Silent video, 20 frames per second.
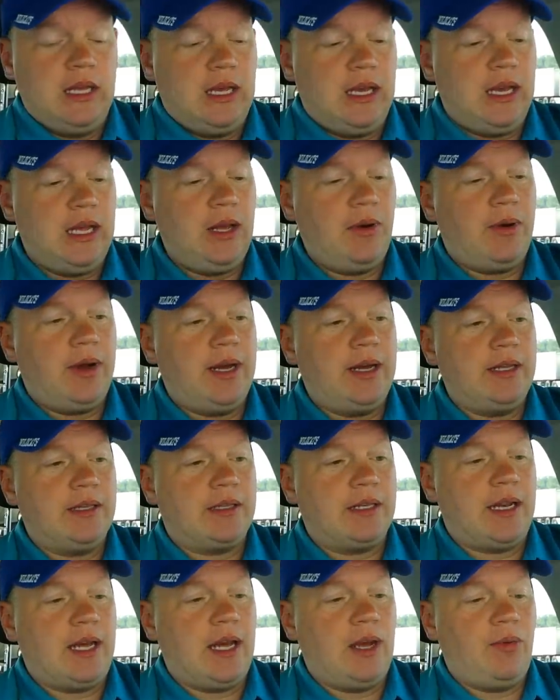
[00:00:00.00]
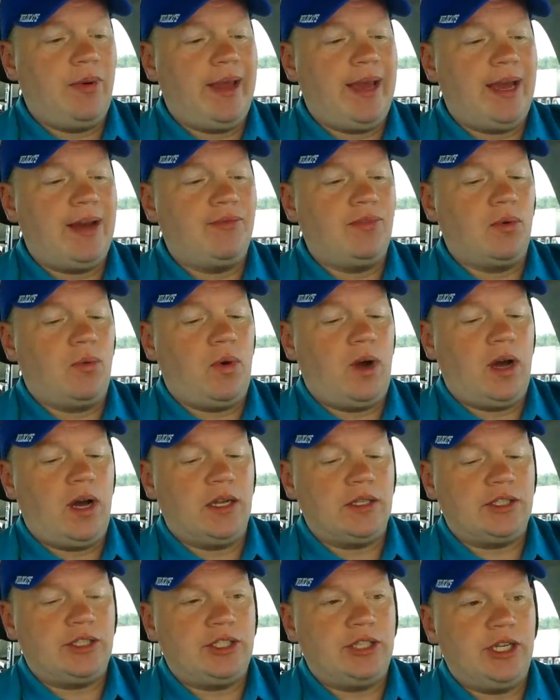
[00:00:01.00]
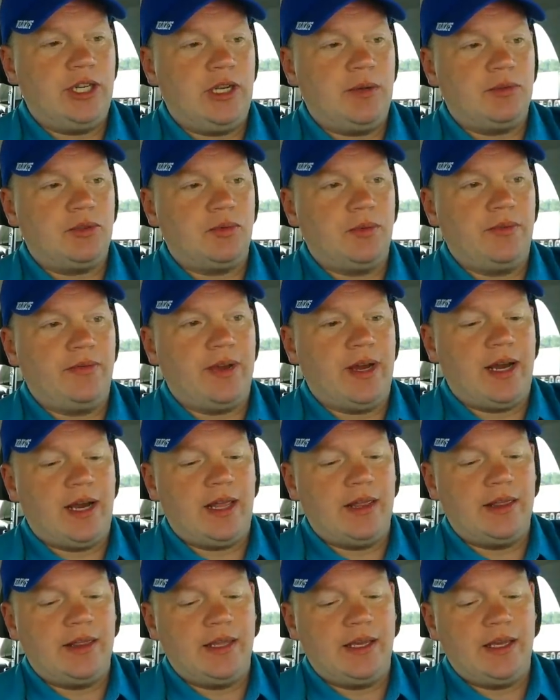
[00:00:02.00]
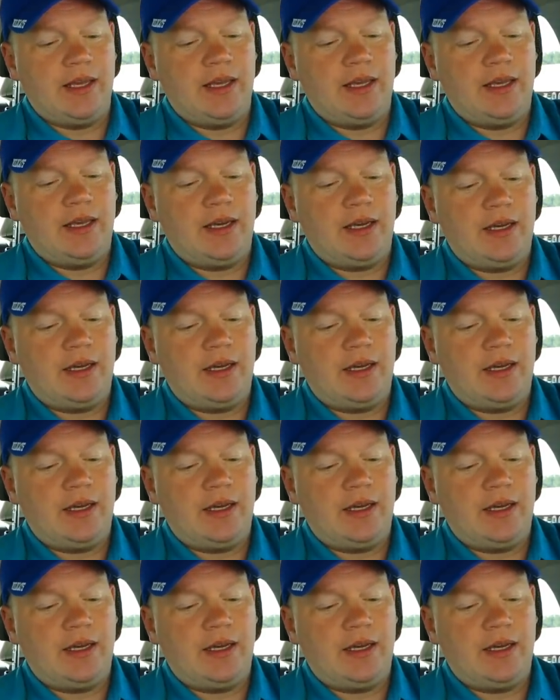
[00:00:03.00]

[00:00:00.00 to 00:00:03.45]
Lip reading: Anyway, today we have the Watz chips. We've got the...